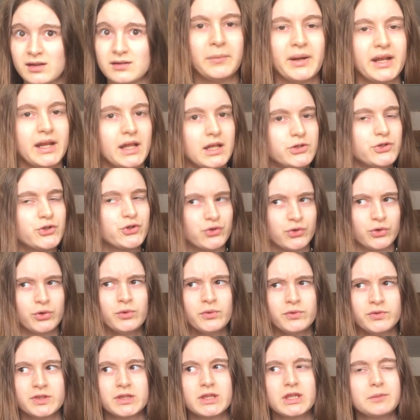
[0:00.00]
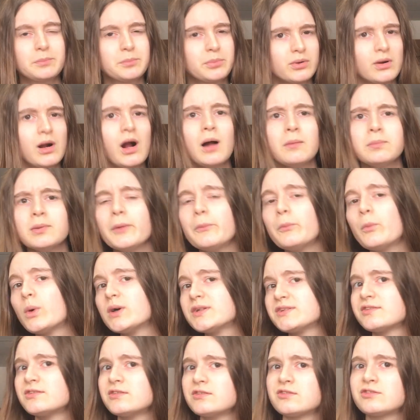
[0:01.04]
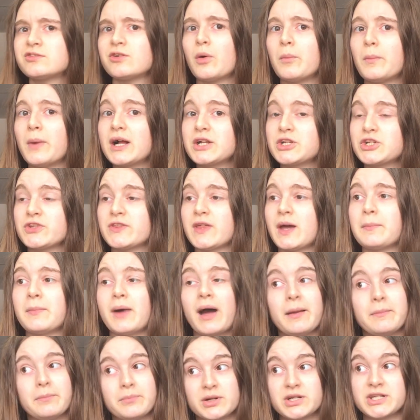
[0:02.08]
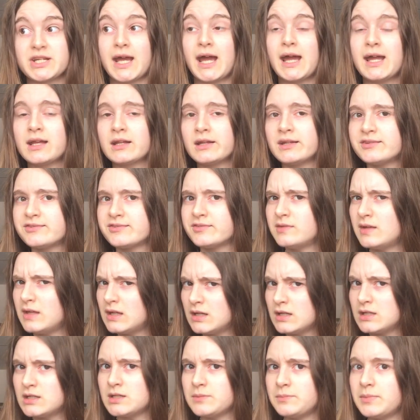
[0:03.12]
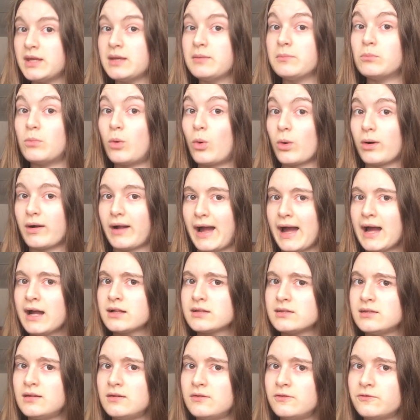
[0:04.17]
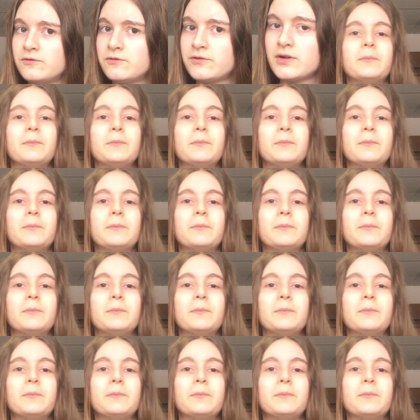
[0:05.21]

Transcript: But in truth, the problem wasn't so much that my protagonist needed to be more active,